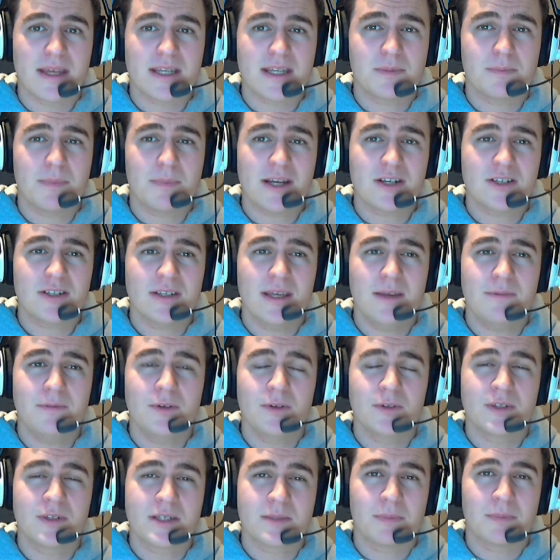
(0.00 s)
especially if
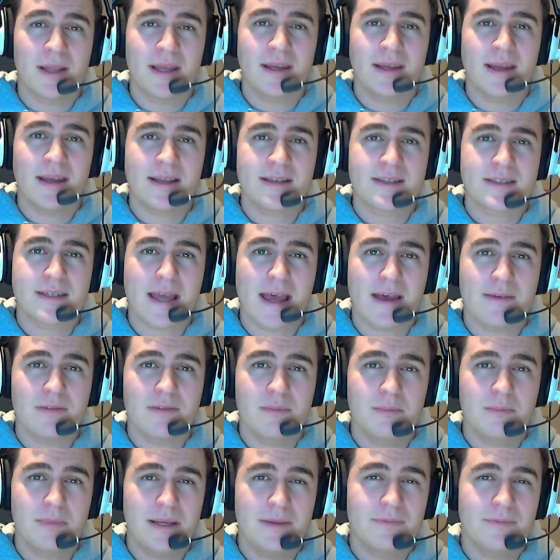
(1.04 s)
your display ads
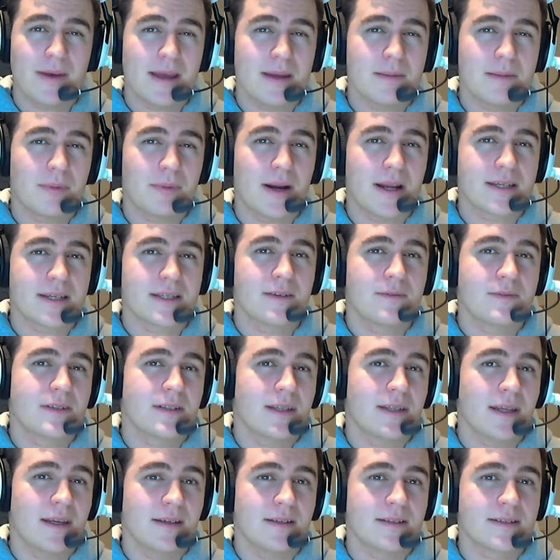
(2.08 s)
haven't been that impressive
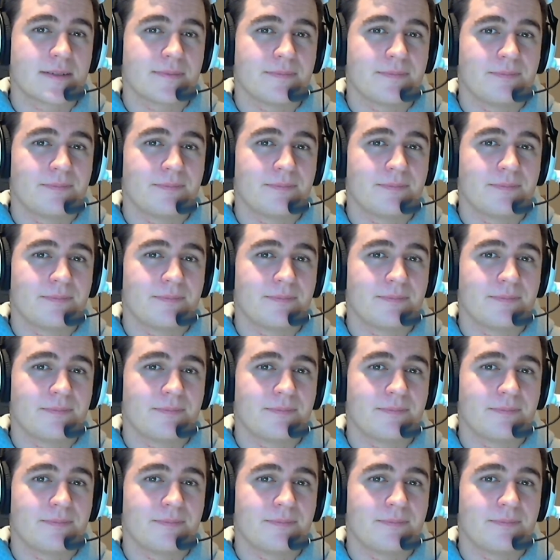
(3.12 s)
to date.